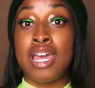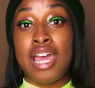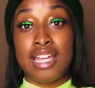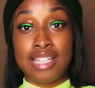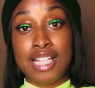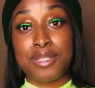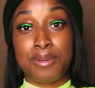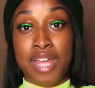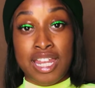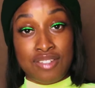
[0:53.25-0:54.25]
and that's
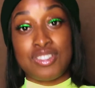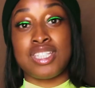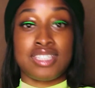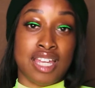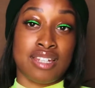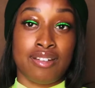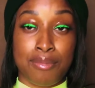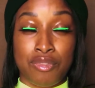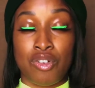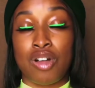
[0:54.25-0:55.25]
when NFTs kind of come
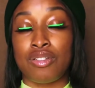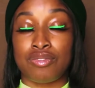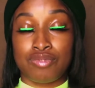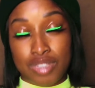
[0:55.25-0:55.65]
involved.